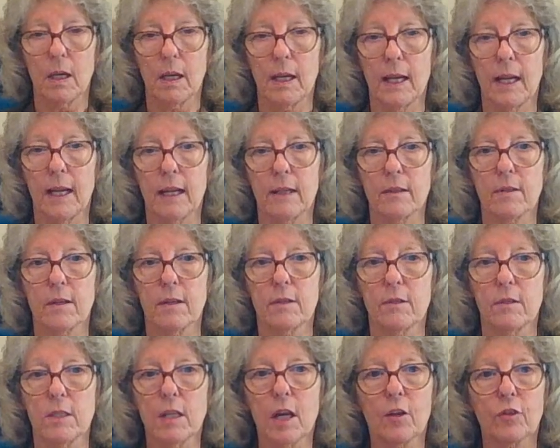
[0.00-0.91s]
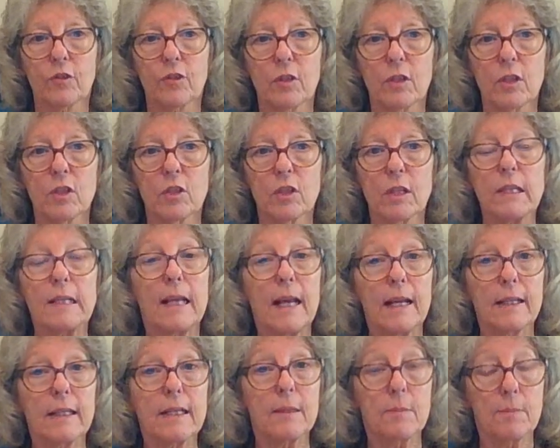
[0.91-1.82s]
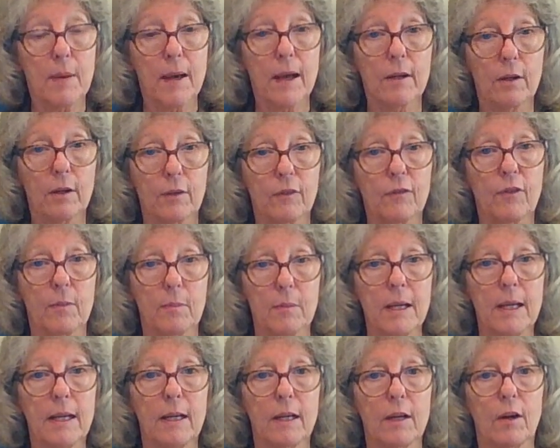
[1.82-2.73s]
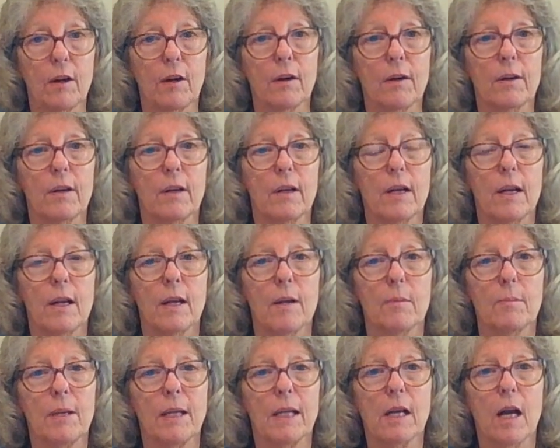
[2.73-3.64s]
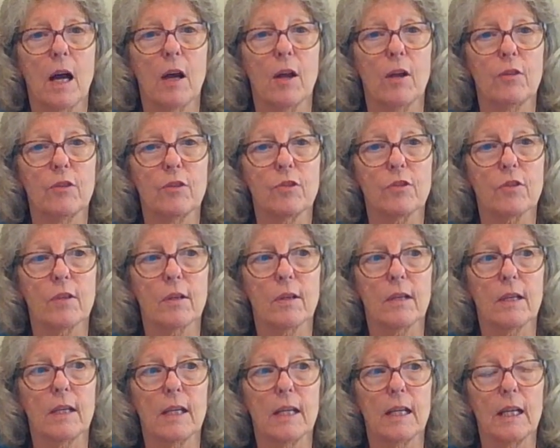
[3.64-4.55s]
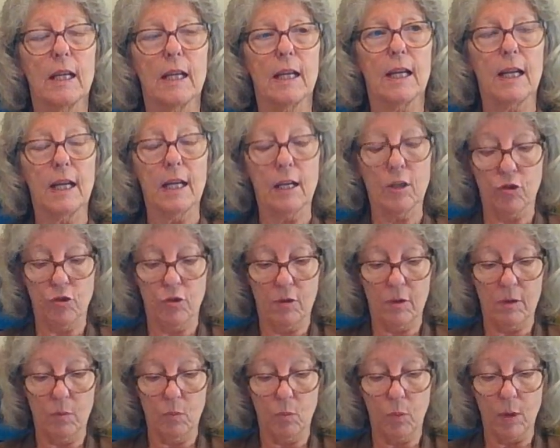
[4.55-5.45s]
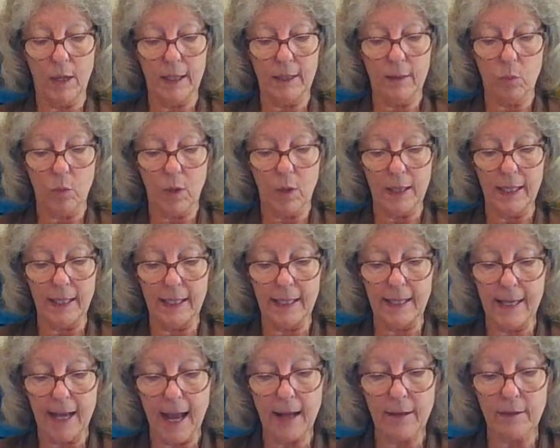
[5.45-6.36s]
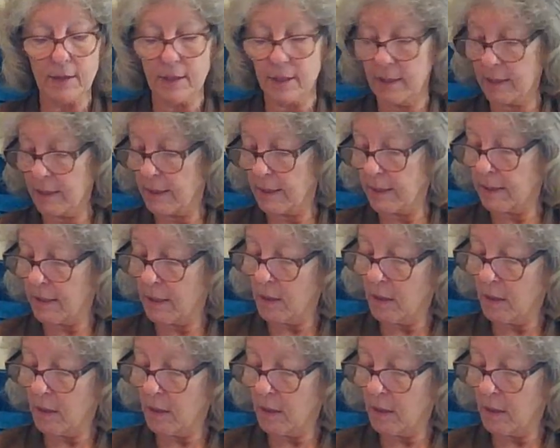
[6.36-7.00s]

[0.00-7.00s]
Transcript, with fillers: it doesn't get any better from here because it what what he gets